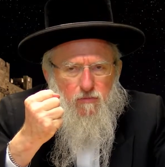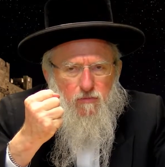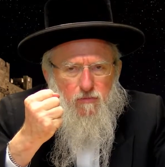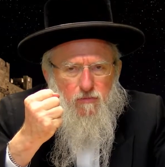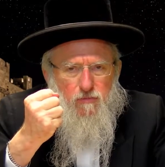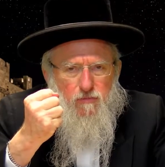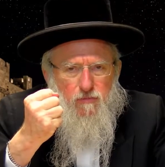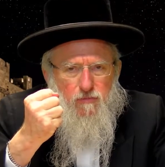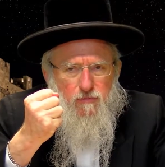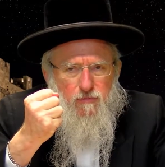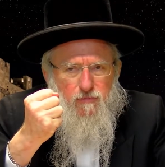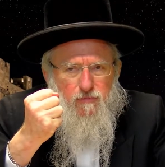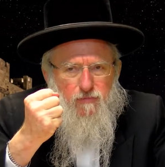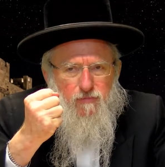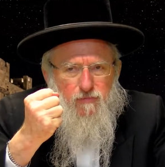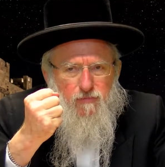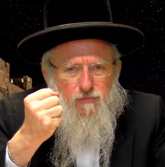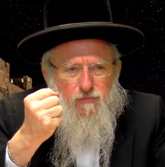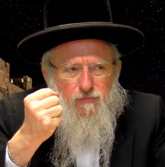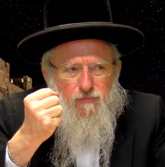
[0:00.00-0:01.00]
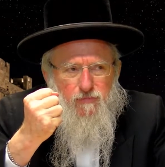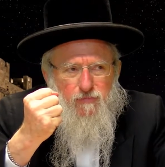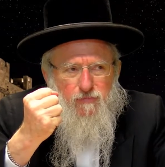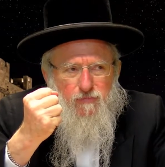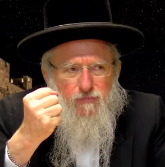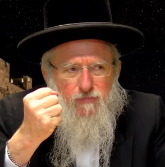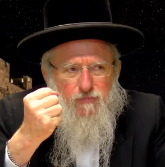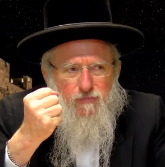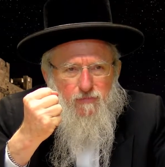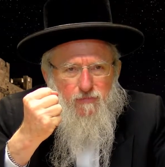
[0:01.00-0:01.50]

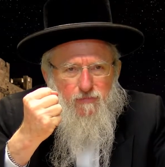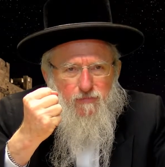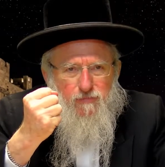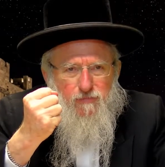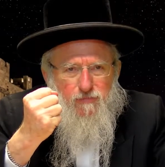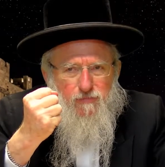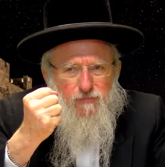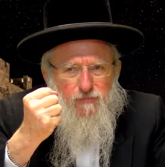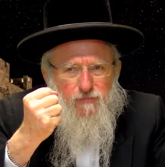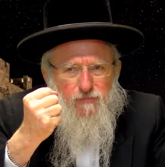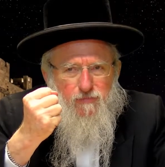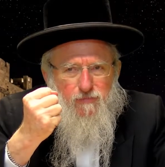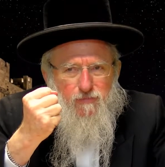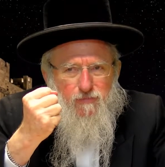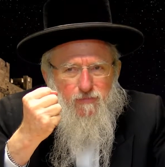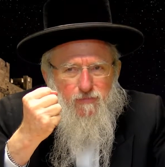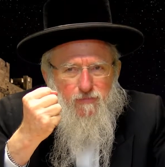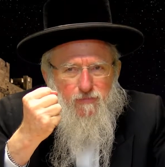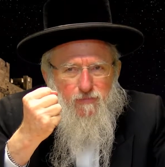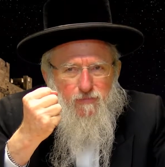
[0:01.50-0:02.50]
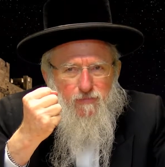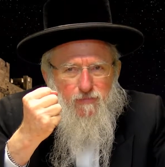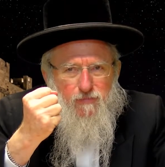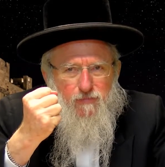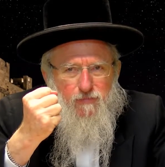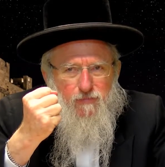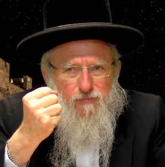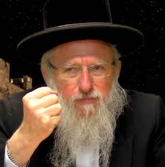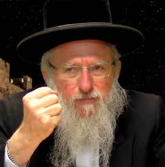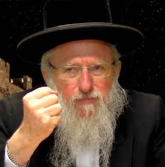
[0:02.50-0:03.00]

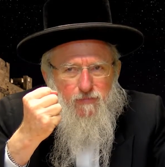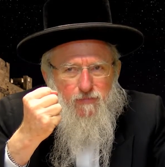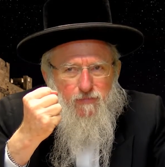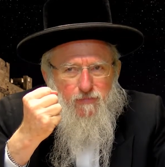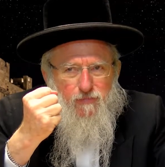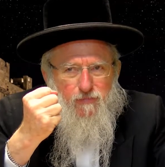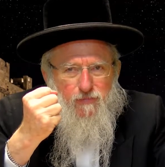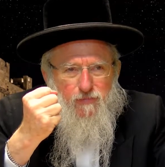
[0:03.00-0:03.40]
[no speech]